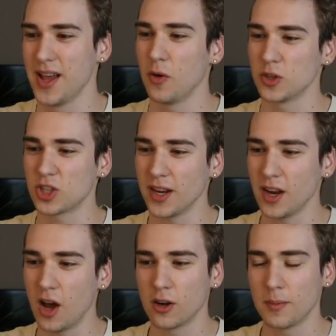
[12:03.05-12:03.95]
We're trying
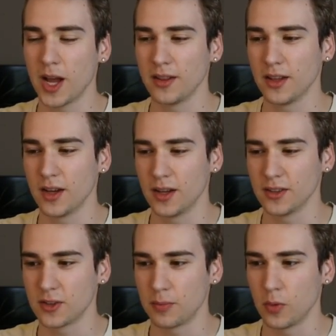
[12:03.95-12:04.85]
to undermine the
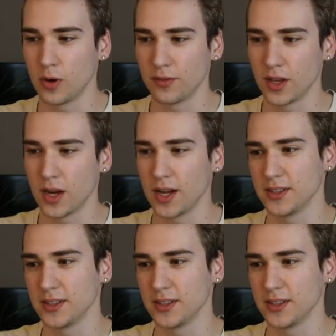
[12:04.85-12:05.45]
support of the knight.